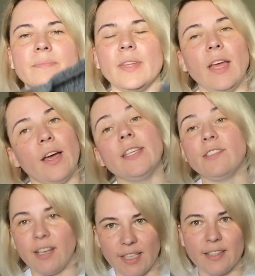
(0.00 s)
I
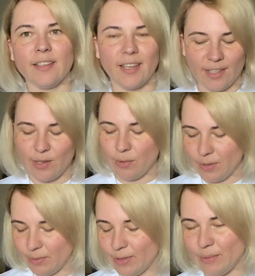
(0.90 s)
tried. I know it
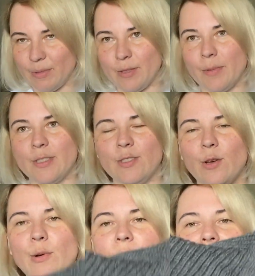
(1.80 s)
will not be the best.
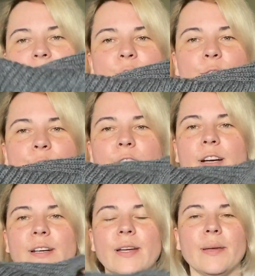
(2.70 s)
So
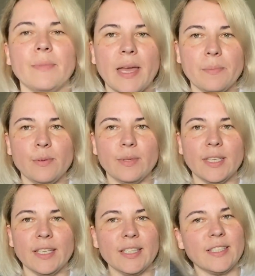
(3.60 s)
far I'm happy with
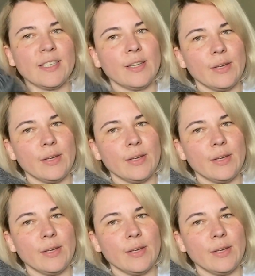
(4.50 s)
this.